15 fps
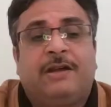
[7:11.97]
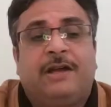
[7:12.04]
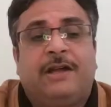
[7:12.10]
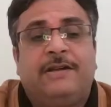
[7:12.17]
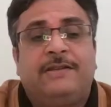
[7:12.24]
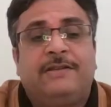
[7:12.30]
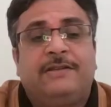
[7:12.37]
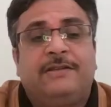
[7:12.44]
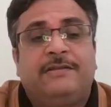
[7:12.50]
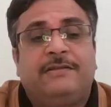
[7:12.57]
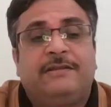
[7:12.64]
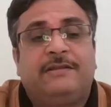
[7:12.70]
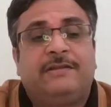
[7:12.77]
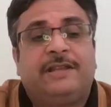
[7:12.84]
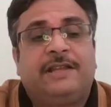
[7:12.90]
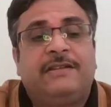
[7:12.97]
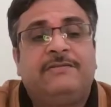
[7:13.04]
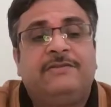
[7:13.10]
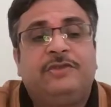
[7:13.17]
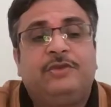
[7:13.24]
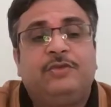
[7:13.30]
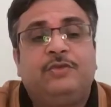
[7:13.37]
and
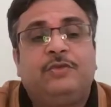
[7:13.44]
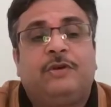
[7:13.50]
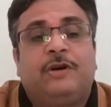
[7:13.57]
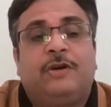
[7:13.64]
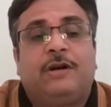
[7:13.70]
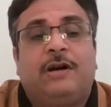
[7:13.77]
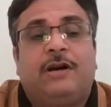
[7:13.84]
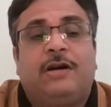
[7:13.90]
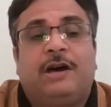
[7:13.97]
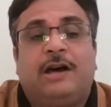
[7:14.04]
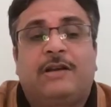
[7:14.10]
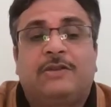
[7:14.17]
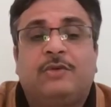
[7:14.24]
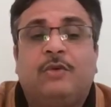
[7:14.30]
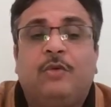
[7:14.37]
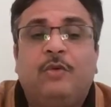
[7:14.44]
then you are the